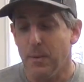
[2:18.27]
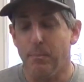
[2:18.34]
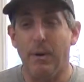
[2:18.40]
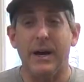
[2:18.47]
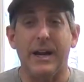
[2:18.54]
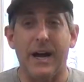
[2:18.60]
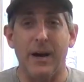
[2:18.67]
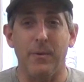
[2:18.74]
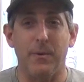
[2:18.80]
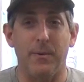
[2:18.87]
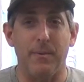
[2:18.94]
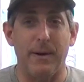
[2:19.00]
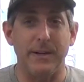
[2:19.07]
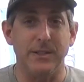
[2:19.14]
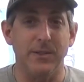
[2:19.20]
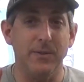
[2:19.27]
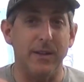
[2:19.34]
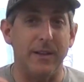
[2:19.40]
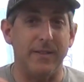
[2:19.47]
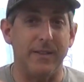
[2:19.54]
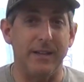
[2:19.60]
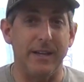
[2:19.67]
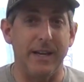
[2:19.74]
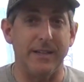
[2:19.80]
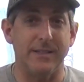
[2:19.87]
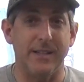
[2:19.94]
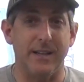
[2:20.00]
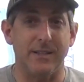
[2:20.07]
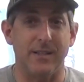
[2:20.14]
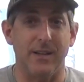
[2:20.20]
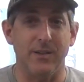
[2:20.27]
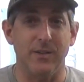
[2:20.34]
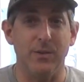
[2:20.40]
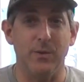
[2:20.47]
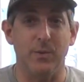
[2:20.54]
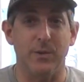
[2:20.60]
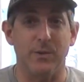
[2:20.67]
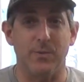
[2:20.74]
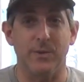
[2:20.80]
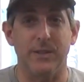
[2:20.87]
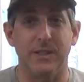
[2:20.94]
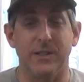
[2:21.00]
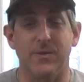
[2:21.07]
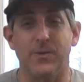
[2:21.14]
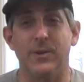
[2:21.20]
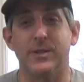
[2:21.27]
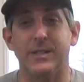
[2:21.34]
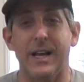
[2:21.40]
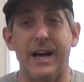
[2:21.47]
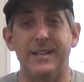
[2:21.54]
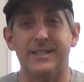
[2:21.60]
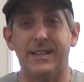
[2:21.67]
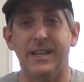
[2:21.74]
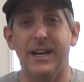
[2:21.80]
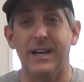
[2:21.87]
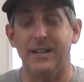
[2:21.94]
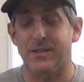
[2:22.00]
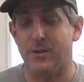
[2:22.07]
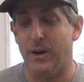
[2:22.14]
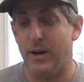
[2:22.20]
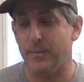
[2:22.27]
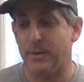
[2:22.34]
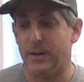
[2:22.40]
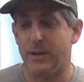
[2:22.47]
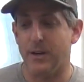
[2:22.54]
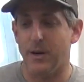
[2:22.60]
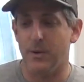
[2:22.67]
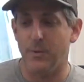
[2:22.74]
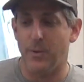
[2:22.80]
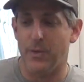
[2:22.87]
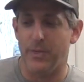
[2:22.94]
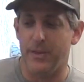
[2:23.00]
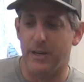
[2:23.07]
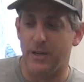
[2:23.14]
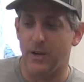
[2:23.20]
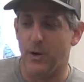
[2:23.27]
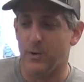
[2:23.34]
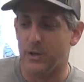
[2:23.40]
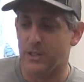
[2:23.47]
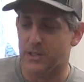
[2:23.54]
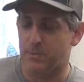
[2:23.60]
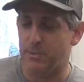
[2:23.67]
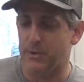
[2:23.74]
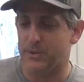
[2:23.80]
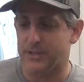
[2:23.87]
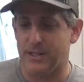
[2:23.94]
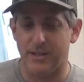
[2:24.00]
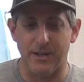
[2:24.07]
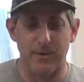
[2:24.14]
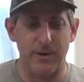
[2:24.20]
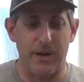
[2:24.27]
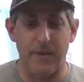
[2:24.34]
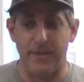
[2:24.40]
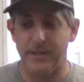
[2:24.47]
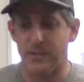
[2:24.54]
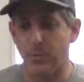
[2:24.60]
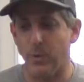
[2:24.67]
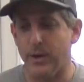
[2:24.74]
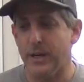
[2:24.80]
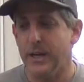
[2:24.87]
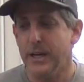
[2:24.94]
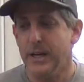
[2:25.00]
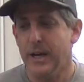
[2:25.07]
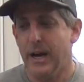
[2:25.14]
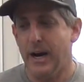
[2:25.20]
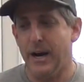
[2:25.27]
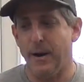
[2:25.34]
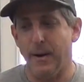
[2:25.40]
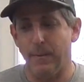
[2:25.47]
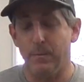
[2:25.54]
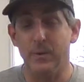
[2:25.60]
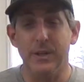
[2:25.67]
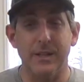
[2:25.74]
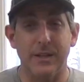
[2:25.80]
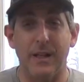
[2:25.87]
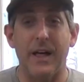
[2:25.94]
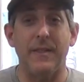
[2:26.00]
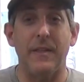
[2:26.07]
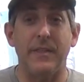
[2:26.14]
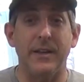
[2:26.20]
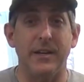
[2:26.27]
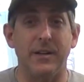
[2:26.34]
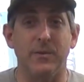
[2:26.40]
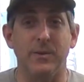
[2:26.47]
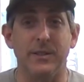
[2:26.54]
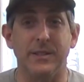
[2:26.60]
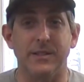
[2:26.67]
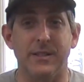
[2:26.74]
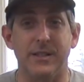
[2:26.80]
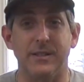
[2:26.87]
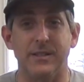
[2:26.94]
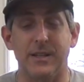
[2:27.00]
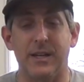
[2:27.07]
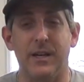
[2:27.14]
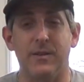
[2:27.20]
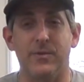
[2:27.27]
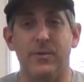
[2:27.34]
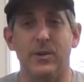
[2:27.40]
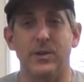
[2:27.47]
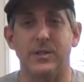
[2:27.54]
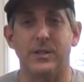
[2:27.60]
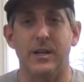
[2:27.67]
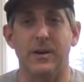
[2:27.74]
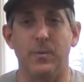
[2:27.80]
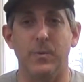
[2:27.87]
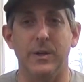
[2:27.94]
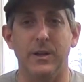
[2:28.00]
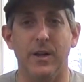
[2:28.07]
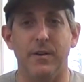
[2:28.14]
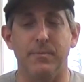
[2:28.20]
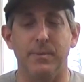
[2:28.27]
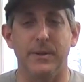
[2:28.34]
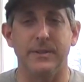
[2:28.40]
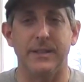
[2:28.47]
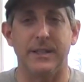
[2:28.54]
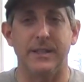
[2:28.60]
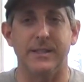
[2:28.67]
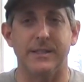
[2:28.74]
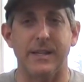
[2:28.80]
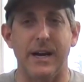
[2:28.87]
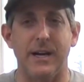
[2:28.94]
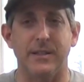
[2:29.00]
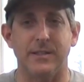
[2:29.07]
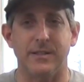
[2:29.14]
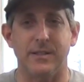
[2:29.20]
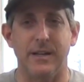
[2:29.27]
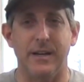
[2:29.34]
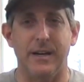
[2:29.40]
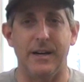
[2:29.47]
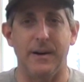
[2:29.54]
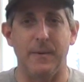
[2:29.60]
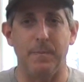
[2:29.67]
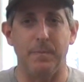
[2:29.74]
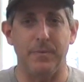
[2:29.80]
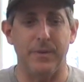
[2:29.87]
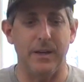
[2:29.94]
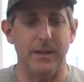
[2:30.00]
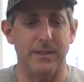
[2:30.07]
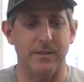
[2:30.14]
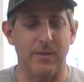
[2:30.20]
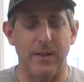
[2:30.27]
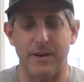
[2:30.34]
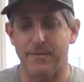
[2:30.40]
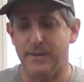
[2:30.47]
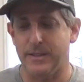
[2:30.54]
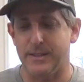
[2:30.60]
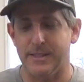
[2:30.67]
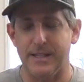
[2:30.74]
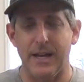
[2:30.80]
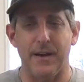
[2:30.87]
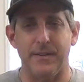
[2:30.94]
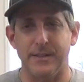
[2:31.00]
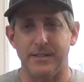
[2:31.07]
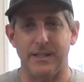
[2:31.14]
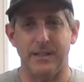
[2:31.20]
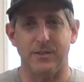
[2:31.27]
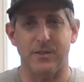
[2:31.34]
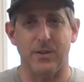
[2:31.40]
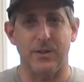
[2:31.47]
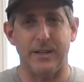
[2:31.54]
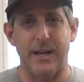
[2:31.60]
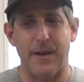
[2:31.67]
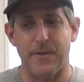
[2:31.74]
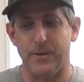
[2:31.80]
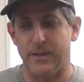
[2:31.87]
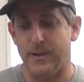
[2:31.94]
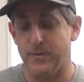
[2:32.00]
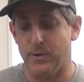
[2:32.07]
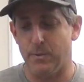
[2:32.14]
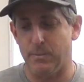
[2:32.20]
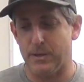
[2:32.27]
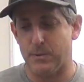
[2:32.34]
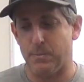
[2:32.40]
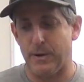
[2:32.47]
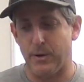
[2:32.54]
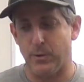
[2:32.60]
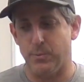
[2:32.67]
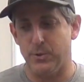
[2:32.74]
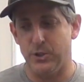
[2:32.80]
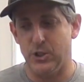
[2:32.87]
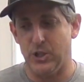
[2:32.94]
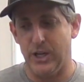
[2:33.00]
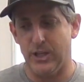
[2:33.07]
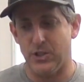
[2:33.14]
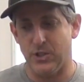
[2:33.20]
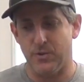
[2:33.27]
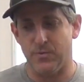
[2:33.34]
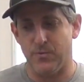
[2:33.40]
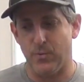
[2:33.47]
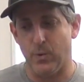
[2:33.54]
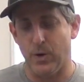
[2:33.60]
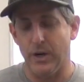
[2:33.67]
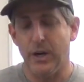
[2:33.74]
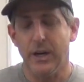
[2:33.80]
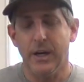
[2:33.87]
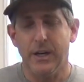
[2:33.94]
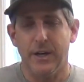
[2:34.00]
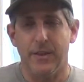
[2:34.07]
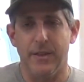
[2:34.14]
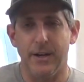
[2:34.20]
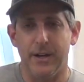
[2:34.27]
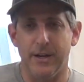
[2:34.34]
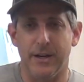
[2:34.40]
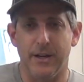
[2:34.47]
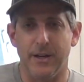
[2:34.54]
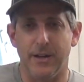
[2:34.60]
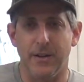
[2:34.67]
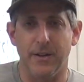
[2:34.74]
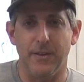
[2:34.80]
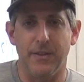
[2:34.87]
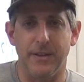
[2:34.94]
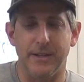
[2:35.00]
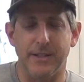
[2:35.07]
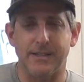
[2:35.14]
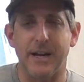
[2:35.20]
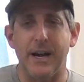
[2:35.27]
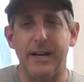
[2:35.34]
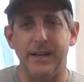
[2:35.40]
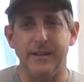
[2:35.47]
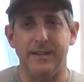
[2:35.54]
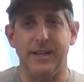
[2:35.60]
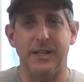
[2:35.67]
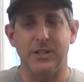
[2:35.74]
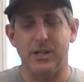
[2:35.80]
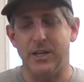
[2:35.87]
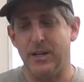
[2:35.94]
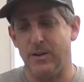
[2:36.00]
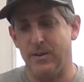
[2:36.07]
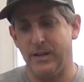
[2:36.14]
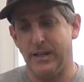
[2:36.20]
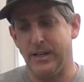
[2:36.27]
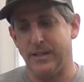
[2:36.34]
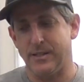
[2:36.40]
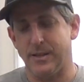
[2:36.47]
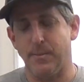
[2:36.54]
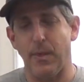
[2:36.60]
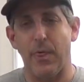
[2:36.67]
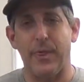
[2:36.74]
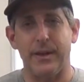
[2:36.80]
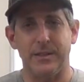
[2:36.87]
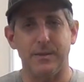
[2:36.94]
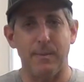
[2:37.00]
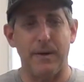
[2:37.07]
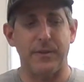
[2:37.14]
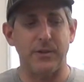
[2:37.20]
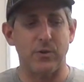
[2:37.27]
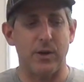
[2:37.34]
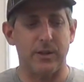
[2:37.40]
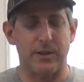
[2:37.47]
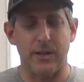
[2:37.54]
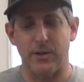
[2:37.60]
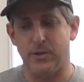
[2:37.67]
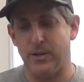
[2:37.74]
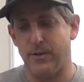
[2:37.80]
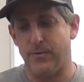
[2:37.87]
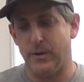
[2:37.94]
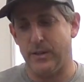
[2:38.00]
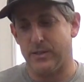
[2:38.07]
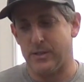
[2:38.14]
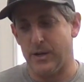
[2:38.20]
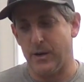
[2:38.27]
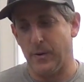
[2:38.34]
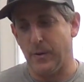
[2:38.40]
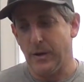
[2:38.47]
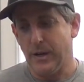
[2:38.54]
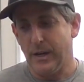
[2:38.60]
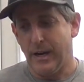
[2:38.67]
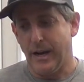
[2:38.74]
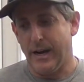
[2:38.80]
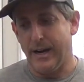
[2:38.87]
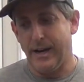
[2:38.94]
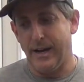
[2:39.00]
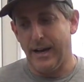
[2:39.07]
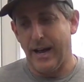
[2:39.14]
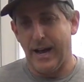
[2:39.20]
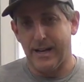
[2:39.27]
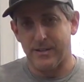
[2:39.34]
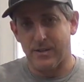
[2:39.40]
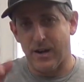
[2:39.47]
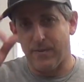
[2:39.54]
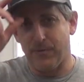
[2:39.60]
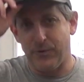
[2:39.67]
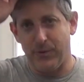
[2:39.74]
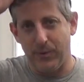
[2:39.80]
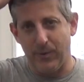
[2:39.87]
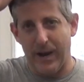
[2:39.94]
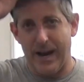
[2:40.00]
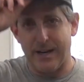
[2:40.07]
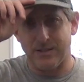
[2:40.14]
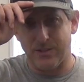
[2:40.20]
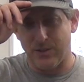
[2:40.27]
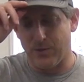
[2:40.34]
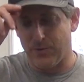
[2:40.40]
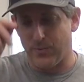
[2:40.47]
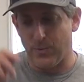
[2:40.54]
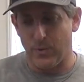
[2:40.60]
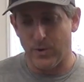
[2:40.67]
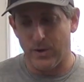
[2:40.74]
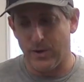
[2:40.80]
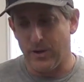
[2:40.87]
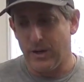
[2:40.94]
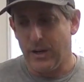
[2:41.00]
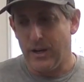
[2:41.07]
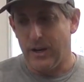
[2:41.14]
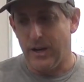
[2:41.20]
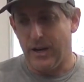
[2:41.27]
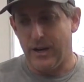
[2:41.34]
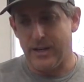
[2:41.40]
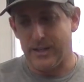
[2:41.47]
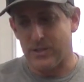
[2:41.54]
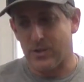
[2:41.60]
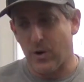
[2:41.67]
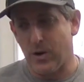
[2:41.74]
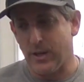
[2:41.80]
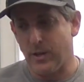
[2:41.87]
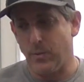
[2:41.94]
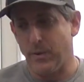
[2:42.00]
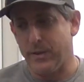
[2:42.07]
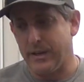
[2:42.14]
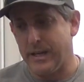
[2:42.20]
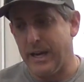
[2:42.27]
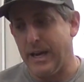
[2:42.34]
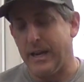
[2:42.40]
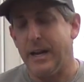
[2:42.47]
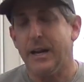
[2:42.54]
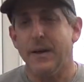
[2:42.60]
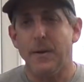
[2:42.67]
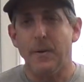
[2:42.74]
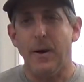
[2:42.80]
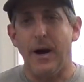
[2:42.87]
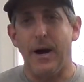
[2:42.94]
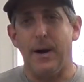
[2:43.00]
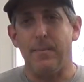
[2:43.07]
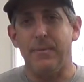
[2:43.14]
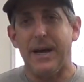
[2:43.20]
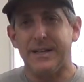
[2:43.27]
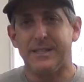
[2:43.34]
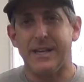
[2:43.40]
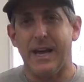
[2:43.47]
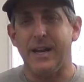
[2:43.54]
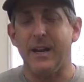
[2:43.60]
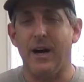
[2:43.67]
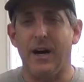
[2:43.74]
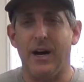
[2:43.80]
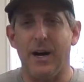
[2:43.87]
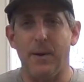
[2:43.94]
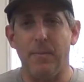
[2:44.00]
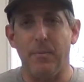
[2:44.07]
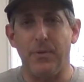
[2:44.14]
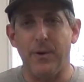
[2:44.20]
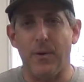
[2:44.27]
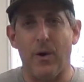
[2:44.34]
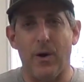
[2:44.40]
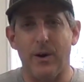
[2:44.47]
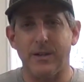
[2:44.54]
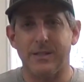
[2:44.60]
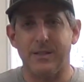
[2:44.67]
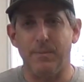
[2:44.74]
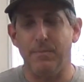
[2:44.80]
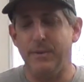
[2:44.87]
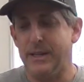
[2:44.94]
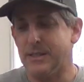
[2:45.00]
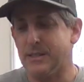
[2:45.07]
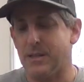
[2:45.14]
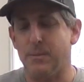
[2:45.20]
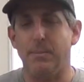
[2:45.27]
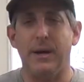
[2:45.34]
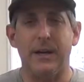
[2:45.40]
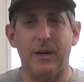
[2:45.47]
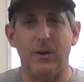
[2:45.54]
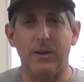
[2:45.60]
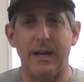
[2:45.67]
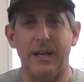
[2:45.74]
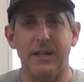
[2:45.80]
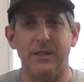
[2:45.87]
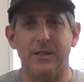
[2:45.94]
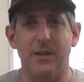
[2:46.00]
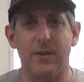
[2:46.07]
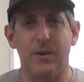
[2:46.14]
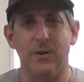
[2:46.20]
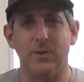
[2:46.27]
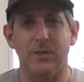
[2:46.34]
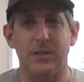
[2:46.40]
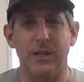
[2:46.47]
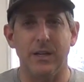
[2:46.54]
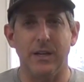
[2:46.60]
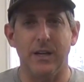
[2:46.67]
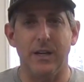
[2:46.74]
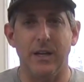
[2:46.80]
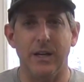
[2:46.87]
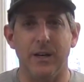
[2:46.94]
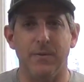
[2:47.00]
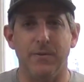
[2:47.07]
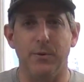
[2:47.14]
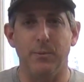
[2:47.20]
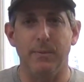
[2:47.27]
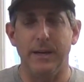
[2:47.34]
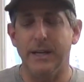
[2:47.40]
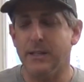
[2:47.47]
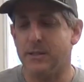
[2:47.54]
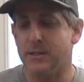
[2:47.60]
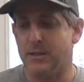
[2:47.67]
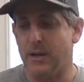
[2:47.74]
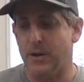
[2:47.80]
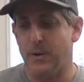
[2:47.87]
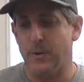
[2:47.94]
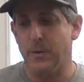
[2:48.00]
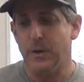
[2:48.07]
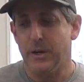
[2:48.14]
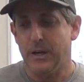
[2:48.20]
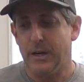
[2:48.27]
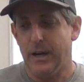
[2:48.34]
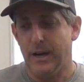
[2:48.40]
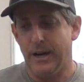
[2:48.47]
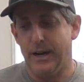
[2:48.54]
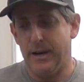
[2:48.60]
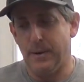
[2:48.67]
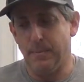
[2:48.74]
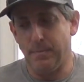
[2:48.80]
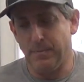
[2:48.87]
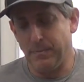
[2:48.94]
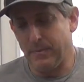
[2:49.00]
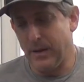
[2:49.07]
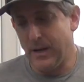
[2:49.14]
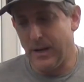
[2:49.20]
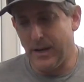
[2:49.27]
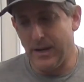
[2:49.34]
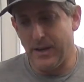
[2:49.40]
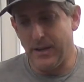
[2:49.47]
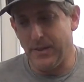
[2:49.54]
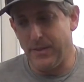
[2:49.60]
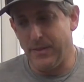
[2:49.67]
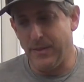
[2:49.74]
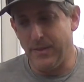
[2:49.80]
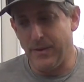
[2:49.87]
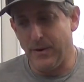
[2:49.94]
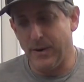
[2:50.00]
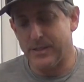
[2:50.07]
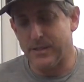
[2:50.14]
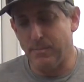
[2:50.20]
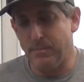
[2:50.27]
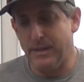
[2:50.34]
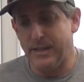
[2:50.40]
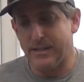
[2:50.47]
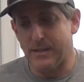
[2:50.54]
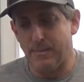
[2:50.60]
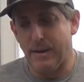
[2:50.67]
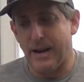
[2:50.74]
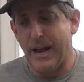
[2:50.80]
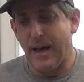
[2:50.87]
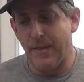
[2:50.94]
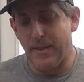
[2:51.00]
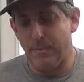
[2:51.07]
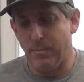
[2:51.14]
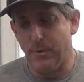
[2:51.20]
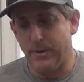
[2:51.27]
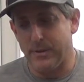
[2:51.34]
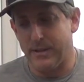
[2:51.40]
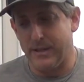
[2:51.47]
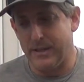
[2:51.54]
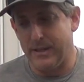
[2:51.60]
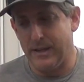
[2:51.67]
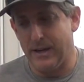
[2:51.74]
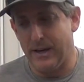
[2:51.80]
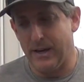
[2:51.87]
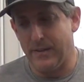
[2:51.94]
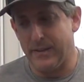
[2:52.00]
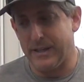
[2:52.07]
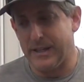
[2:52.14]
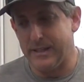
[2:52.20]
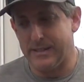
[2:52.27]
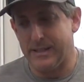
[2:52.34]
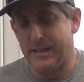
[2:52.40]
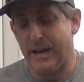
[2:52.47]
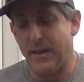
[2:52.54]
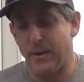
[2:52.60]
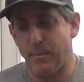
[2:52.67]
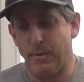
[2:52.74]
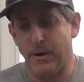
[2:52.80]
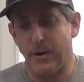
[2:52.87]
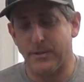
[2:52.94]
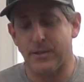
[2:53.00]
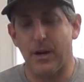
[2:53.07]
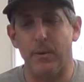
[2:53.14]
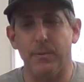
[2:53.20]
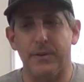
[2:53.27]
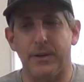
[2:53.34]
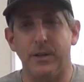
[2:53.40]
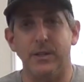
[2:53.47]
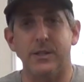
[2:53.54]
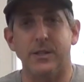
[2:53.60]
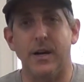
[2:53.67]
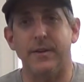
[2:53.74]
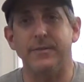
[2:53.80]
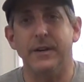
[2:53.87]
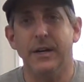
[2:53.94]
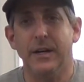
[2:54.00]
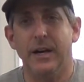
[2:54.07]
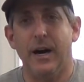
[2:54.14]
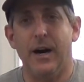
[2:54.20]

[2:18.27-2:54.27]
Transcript: But I will remind you that the SCX10 was released first as a kit, so I'm going to go with the no conspiracy theory on this one. I'm really glad that they did release it as a kit first. We love building in this house. It's a lot of fun to see how these things go together. It gives you a much better appreciation for the design and the engineering and some of the things about the truck that are different. So hats off to Axial for starting with the kit. That said, there are some nits to pick. I'll get into those in a few minutes. So there are some nits about how they put the kit together, but I'll start with the good stuff.